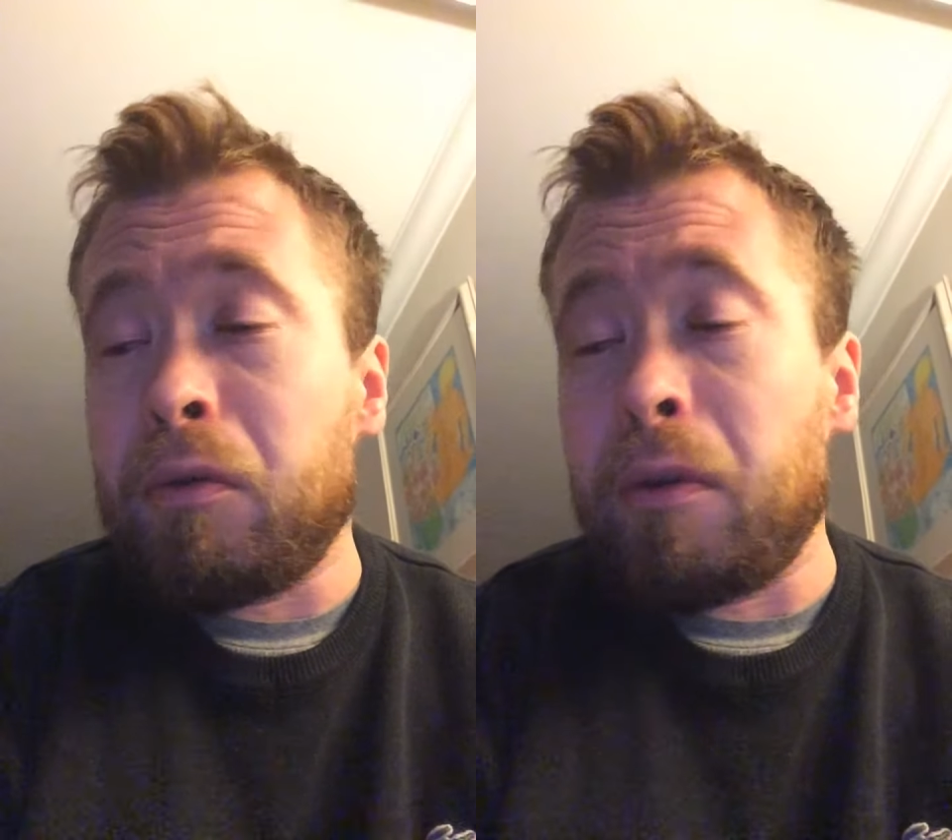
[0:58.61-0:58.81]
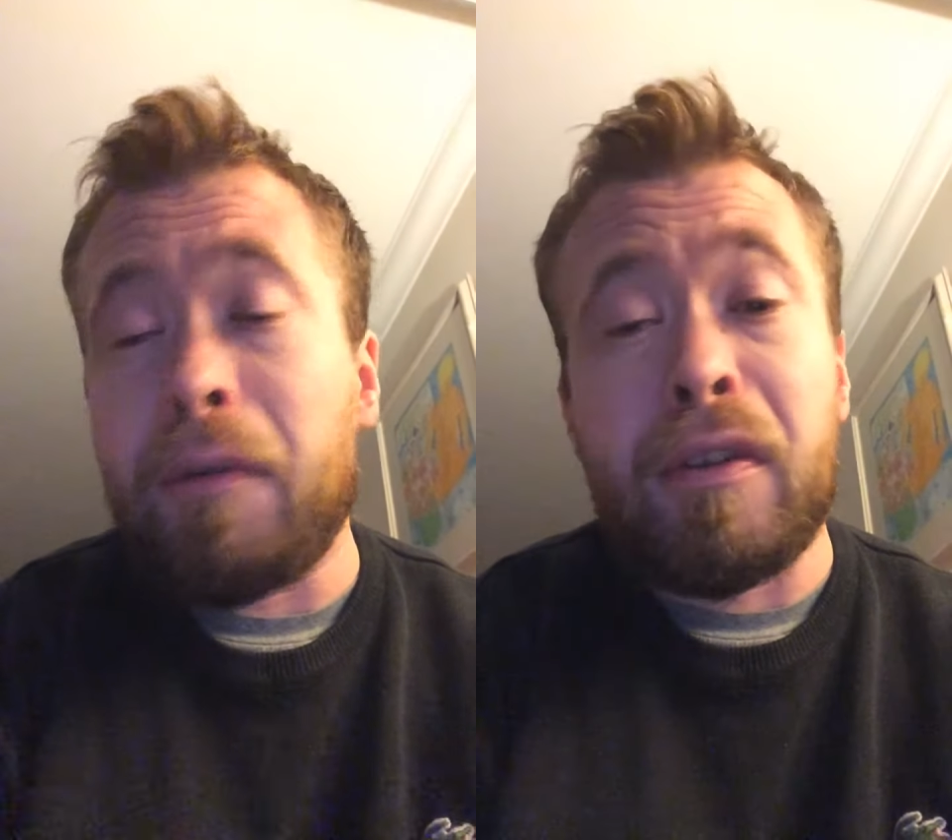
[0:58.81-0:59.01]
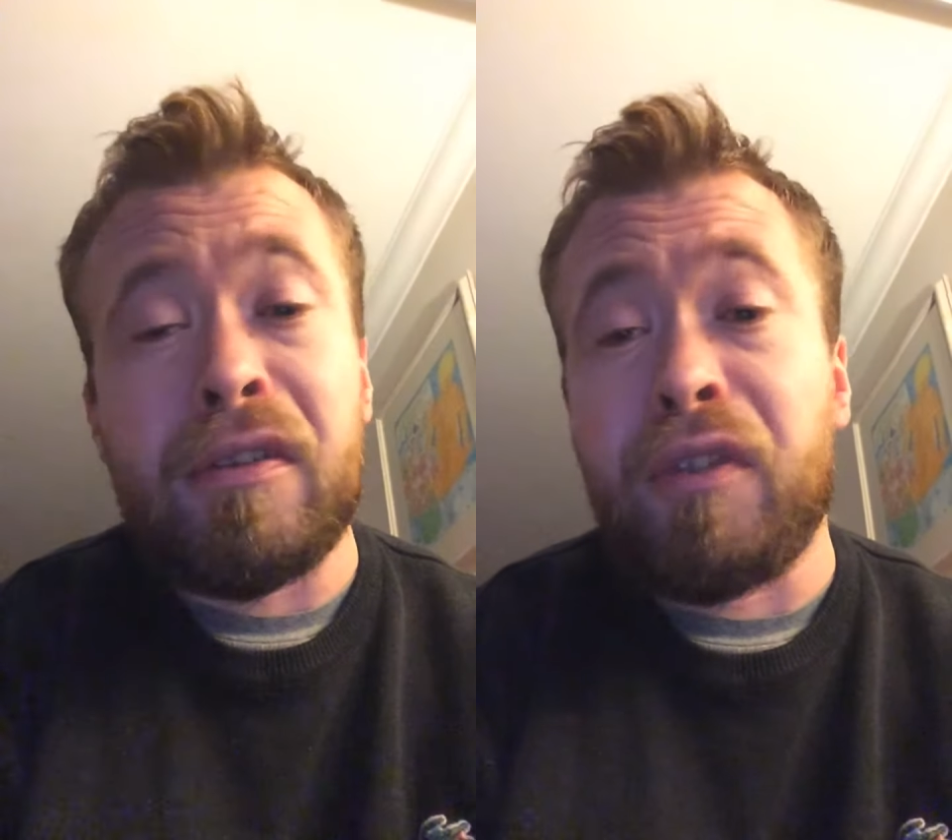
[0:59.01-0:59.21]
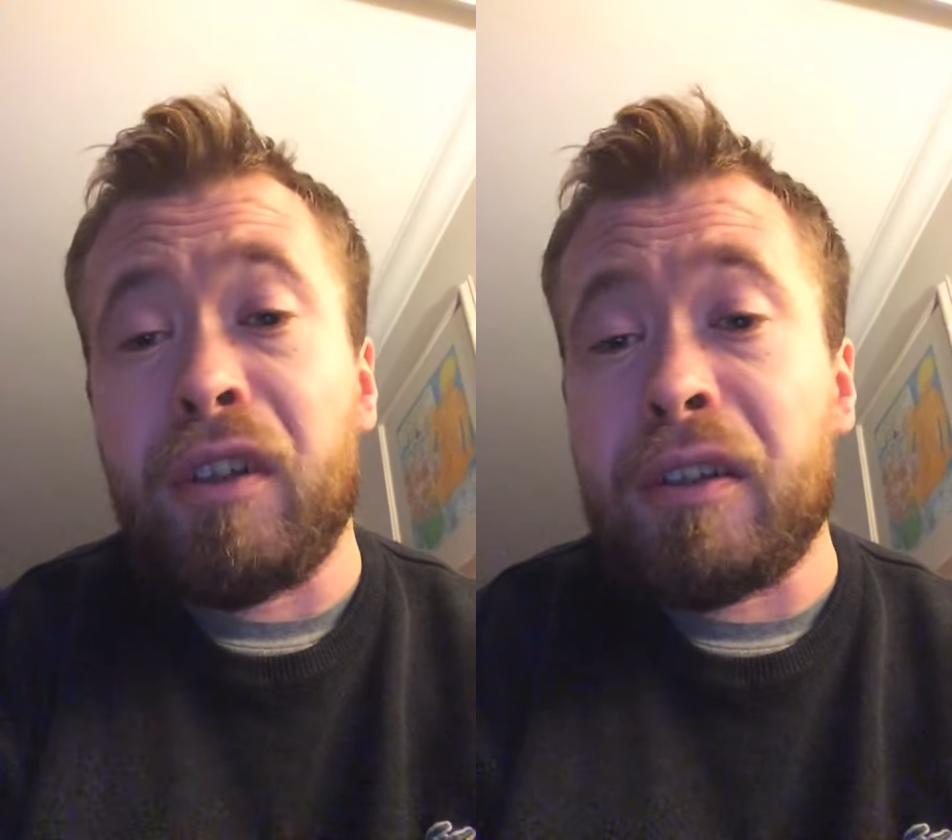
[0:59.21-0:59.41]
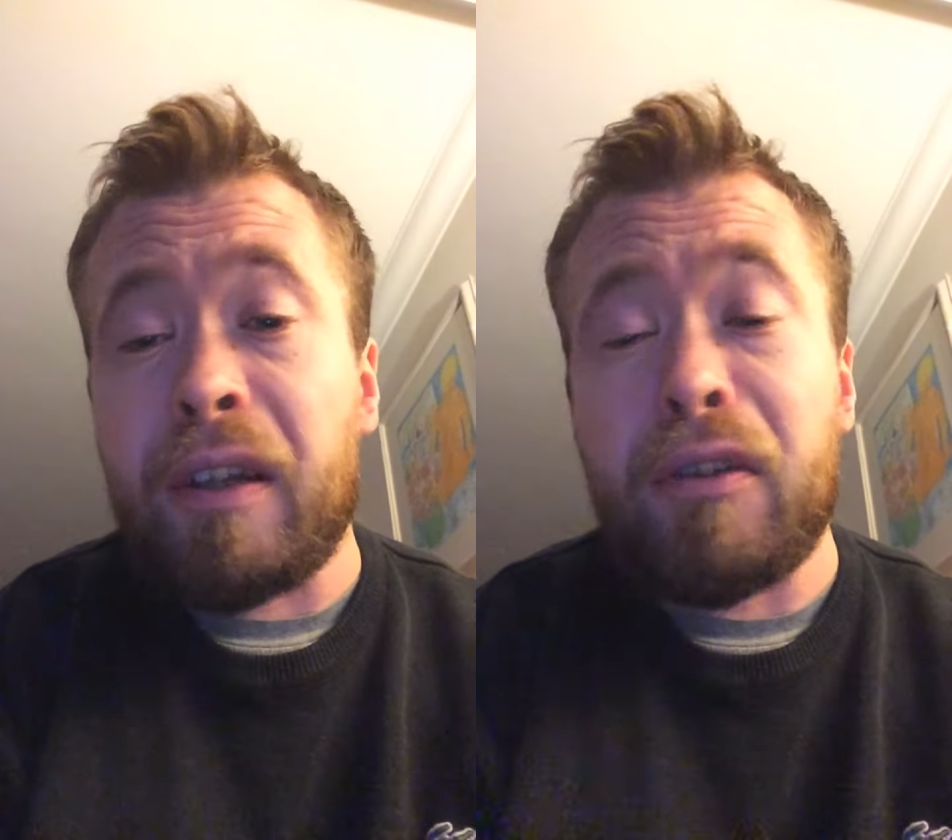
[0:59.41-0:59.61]
whoever he's
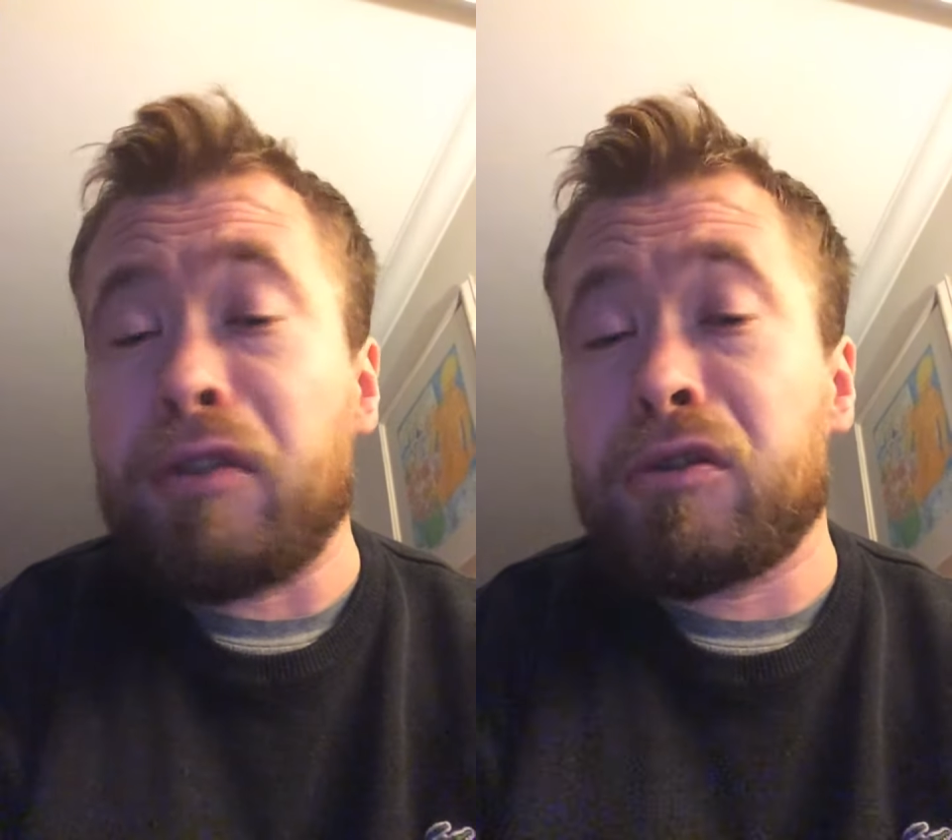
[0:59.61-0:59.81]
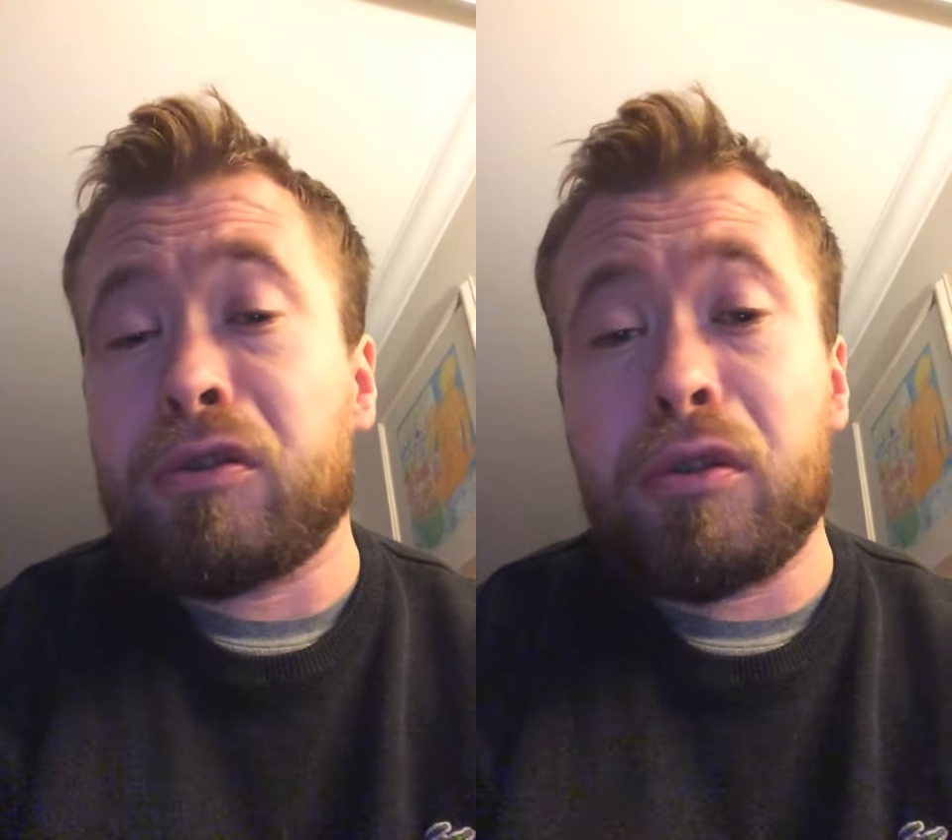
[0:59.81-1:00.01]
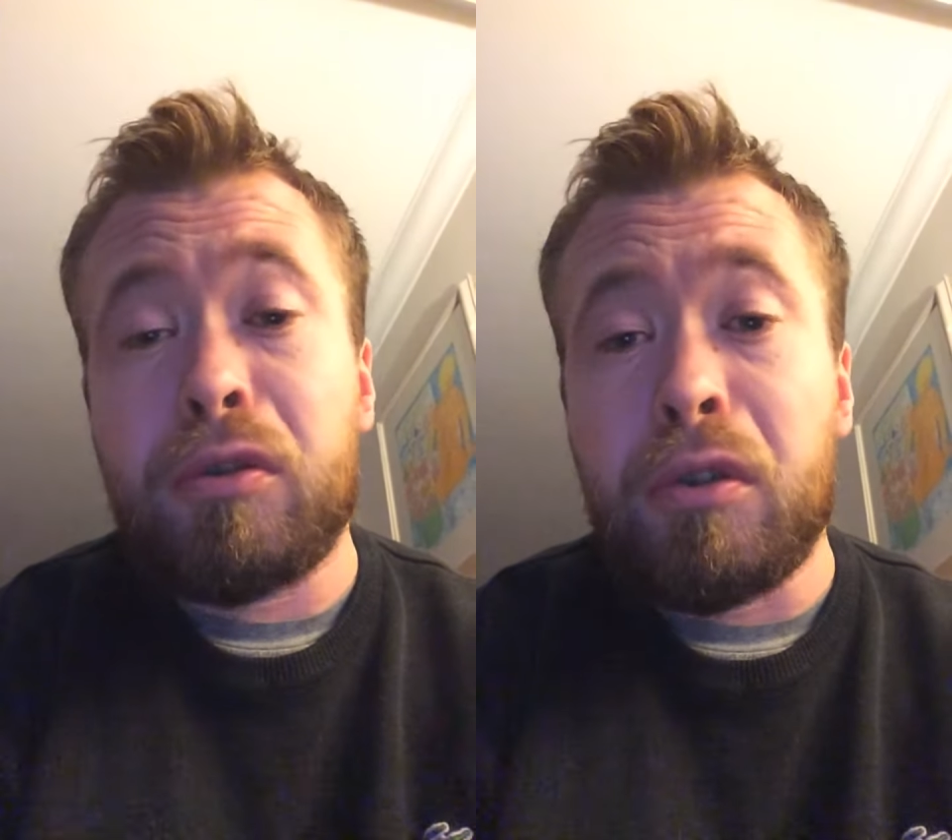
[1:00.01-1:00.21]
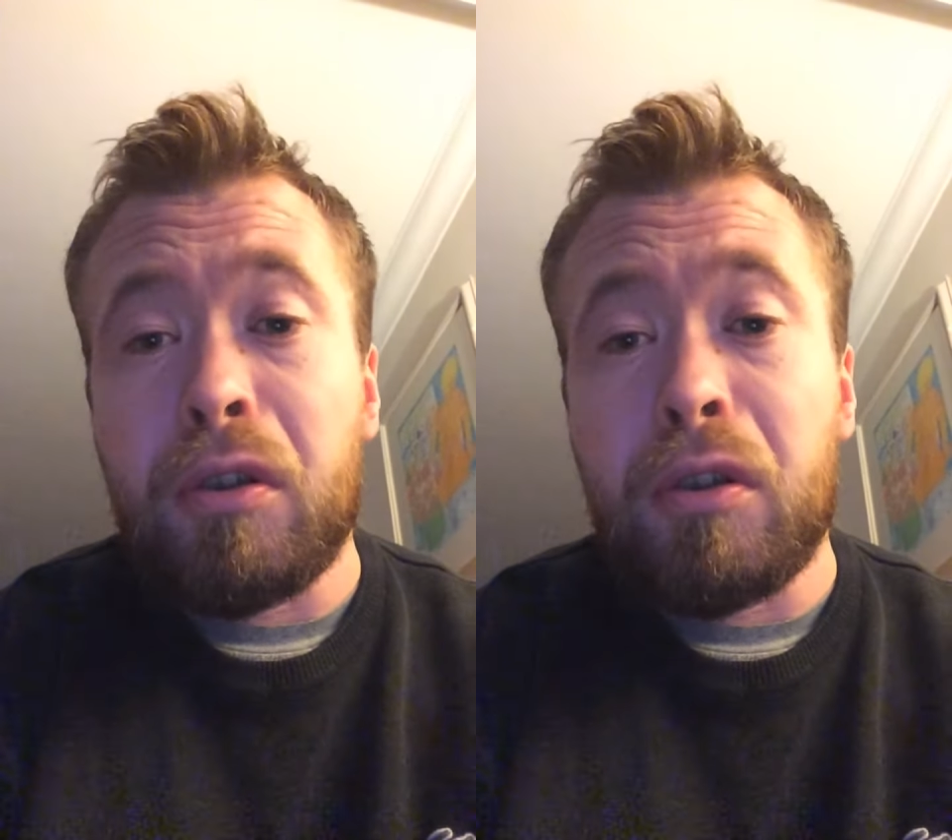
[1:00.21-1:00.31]
fighting out of those two,